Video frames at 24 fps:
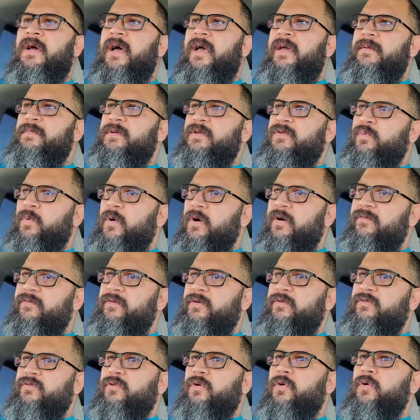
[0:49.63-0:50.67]
I'd be 12
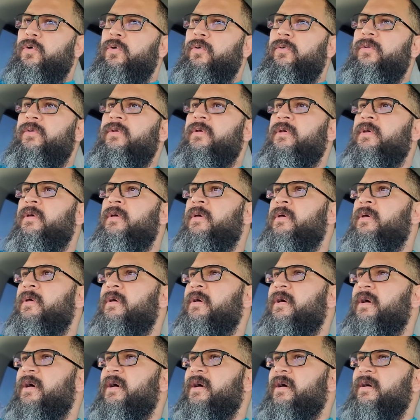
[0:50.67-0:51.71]
years old,
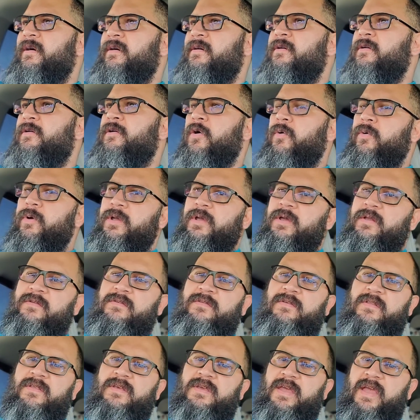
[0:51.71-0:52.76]
going
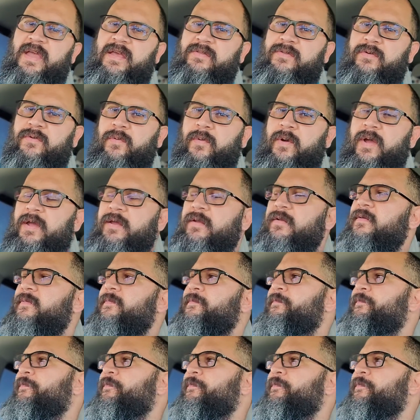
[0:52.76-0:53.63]
into the 8th grade.